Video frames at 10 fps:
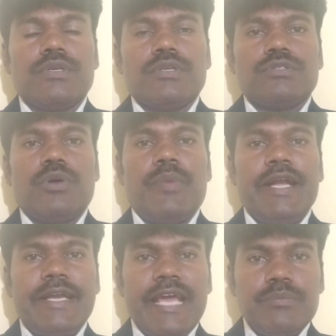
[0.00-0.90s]
So
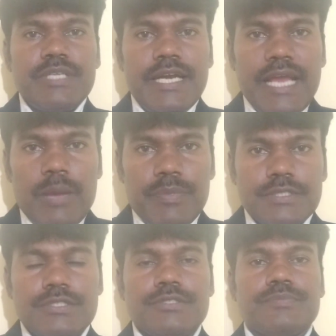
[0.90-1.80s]
many times it
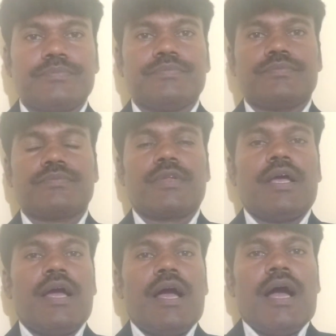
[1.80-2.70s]
happens.
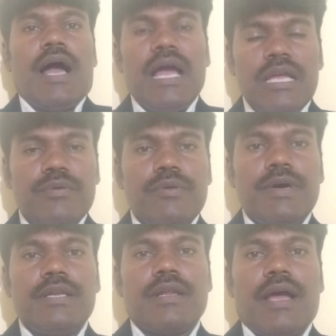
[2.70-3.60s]
Hi
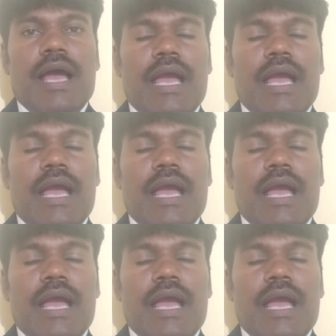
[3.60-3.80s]
everyone,